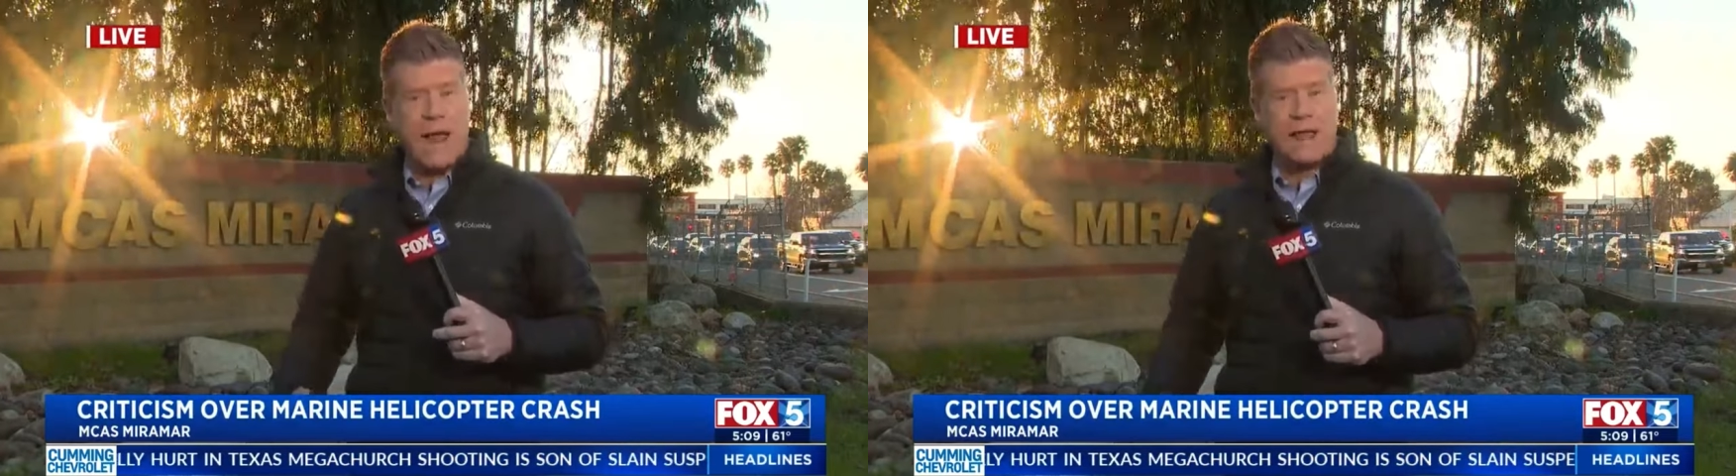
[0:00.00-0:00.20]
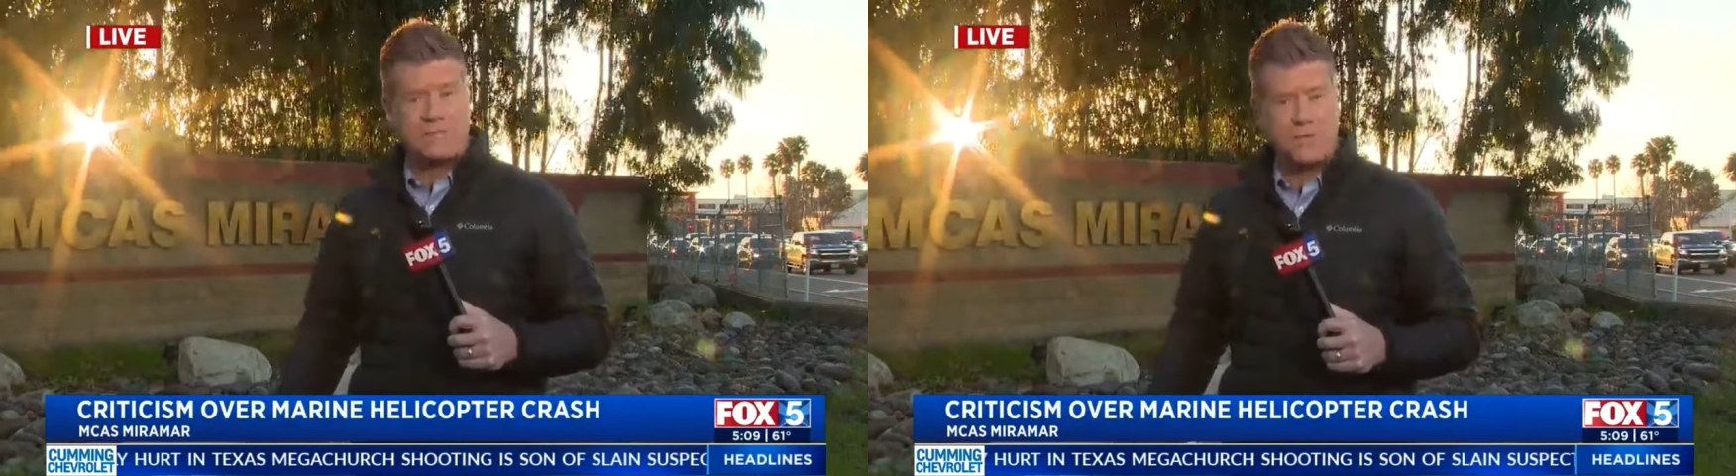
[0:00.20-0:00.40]

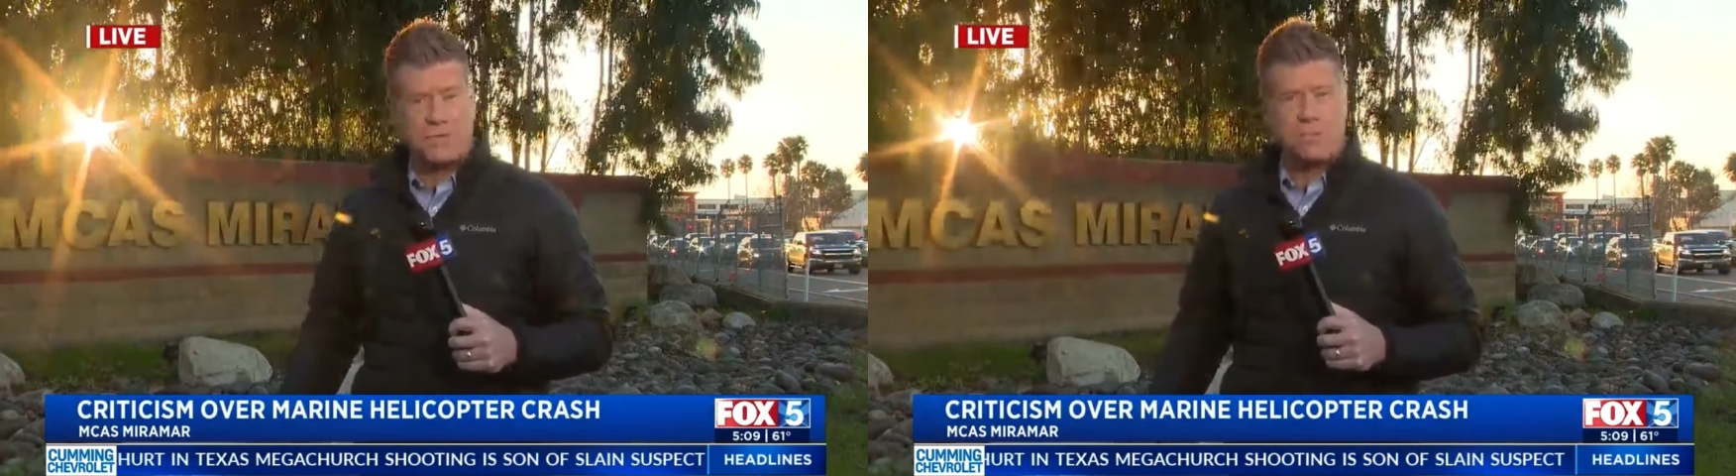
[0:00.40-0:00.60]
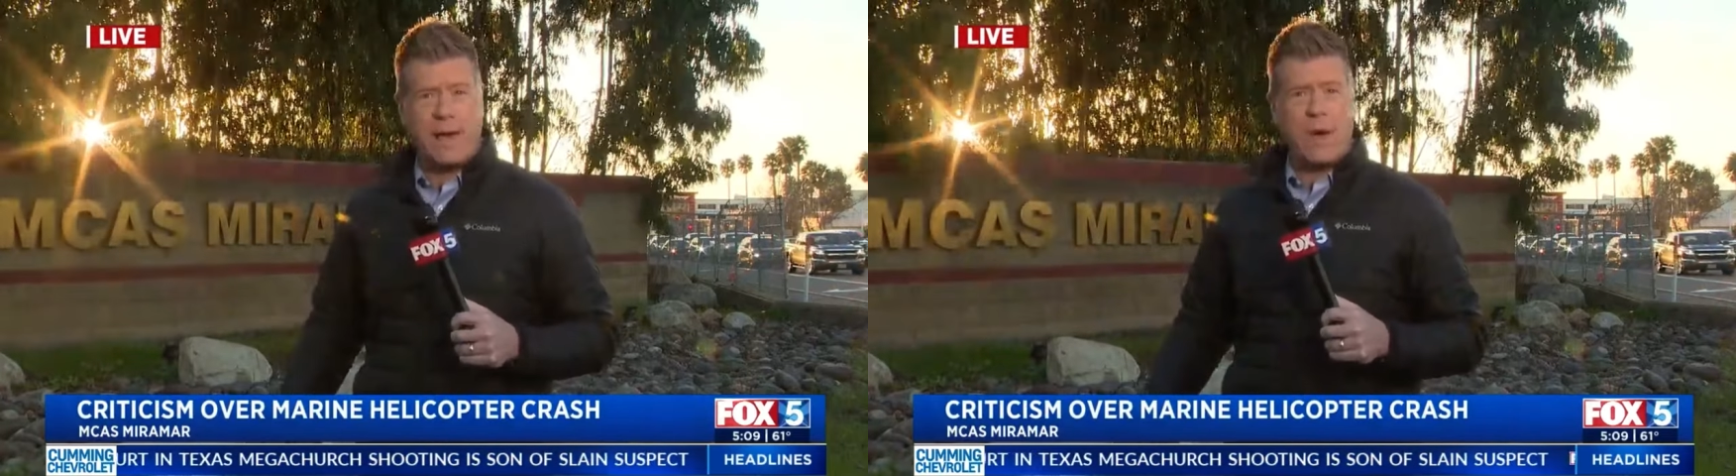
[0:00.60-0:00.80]

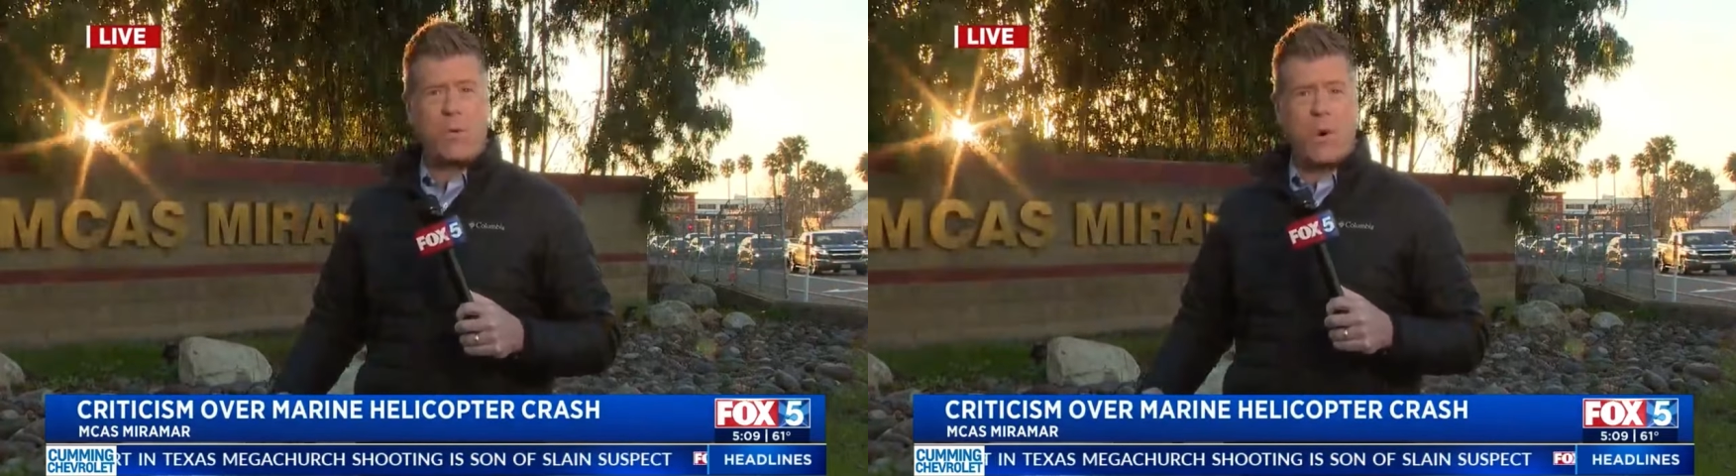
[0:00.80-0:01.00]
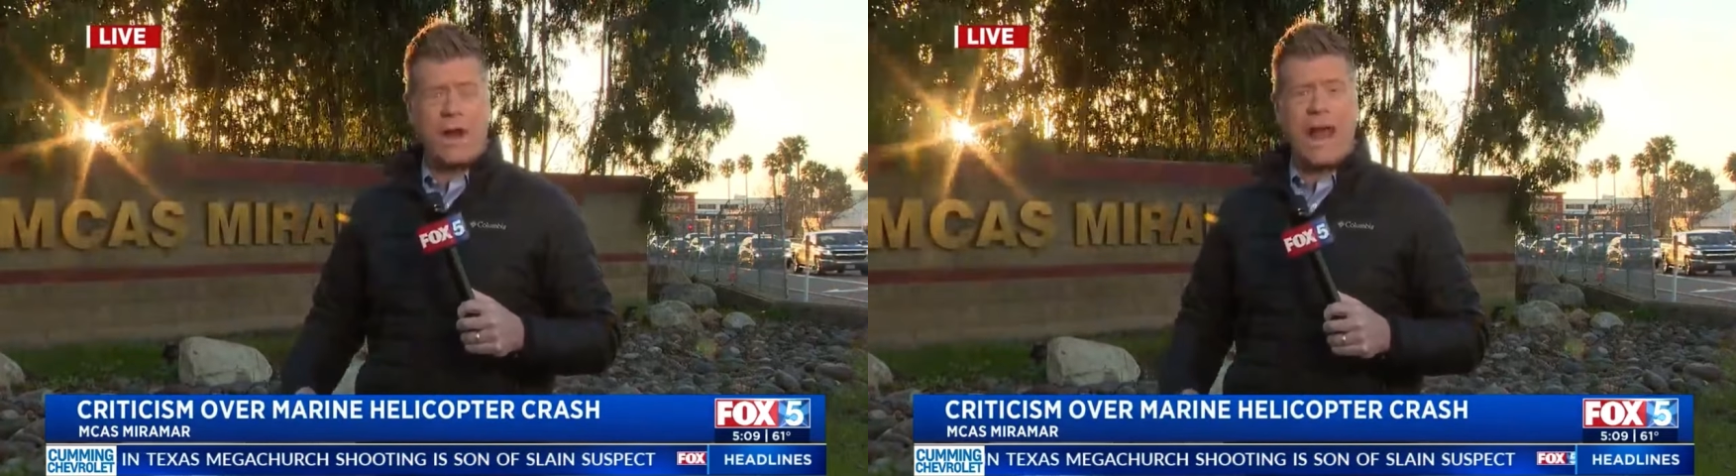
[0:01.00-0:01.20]
answers
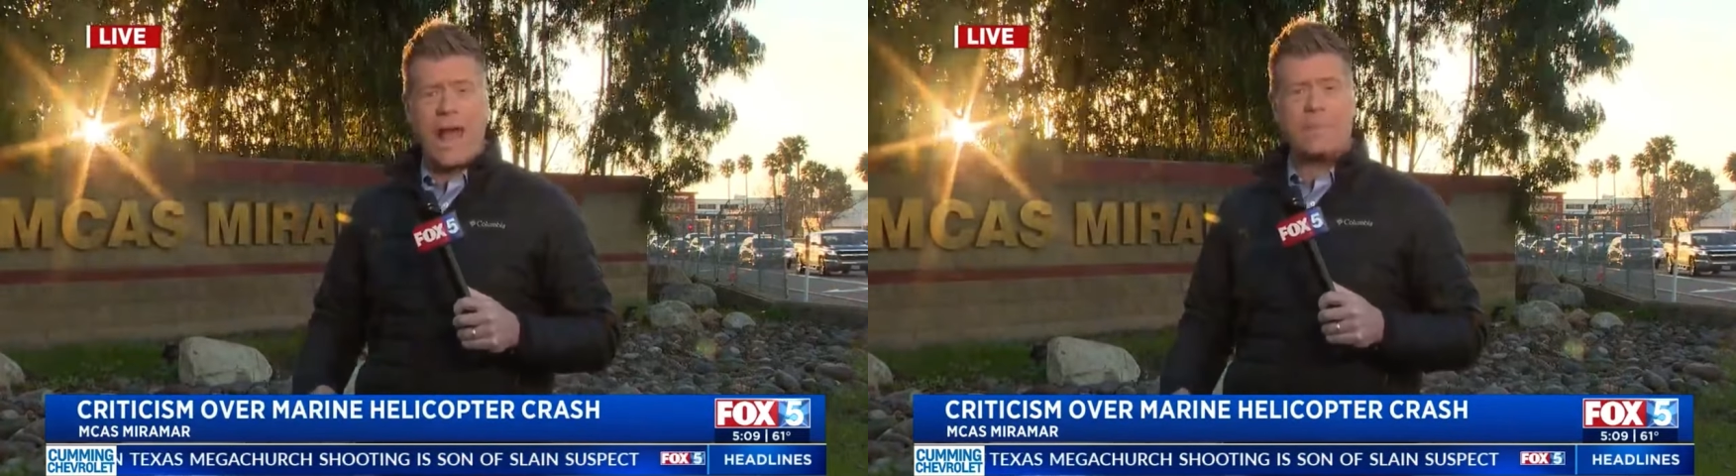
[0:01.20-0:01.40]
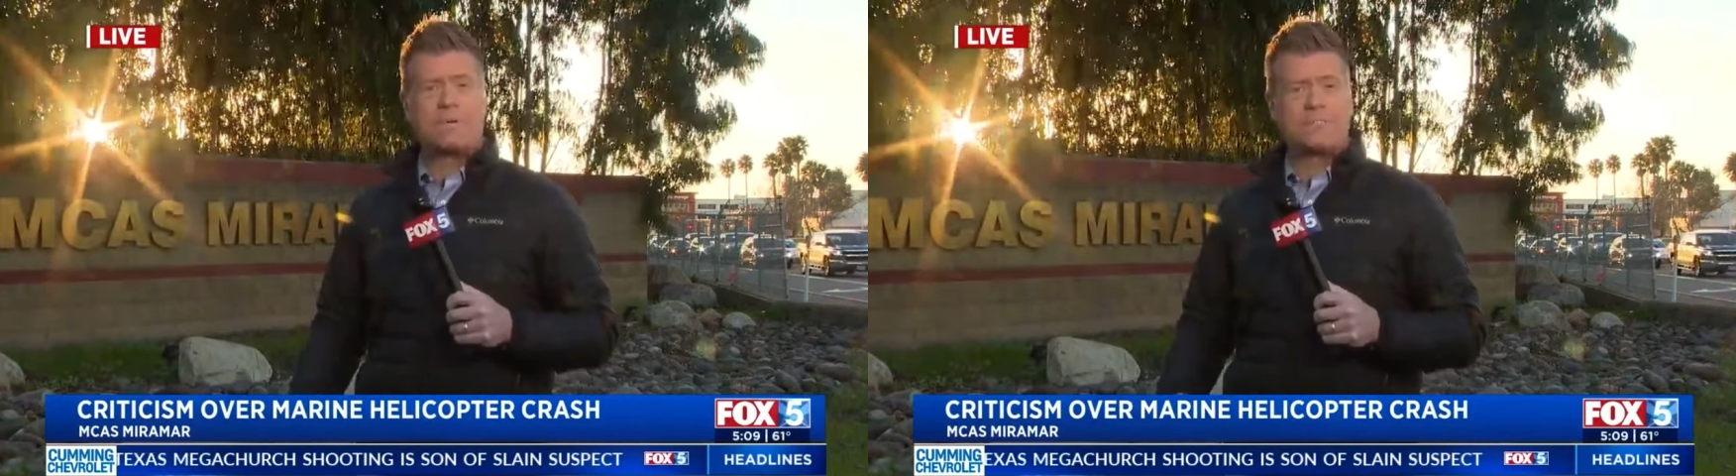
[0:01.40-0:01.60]
about what
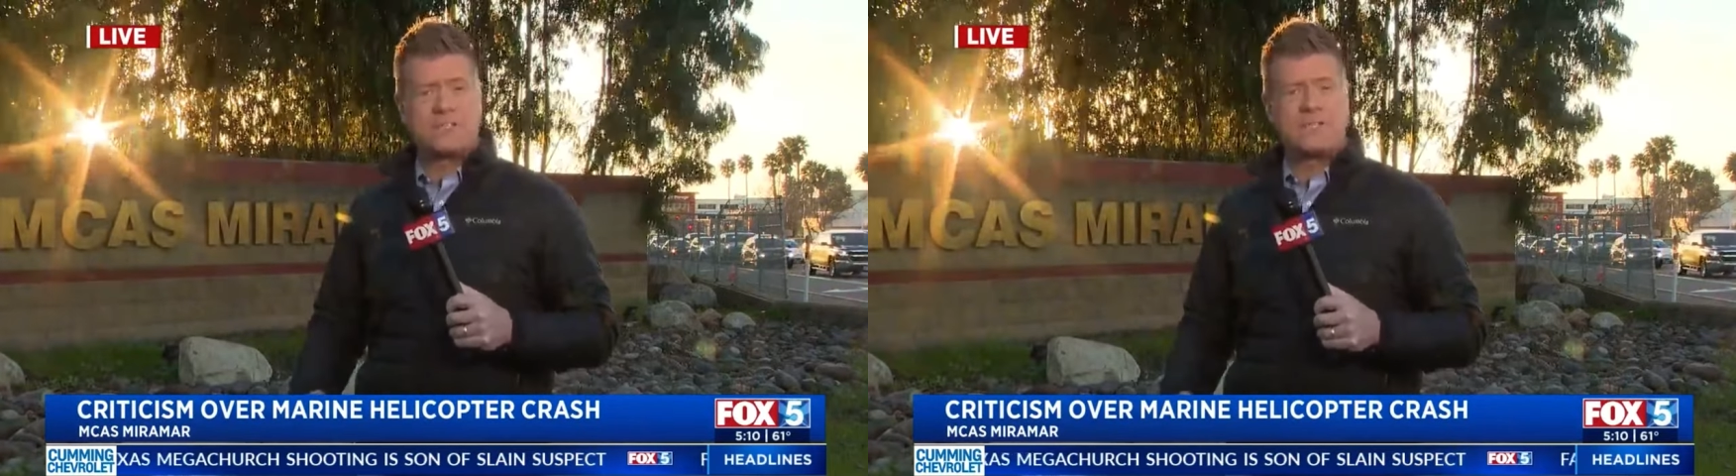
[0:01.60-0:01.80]
happened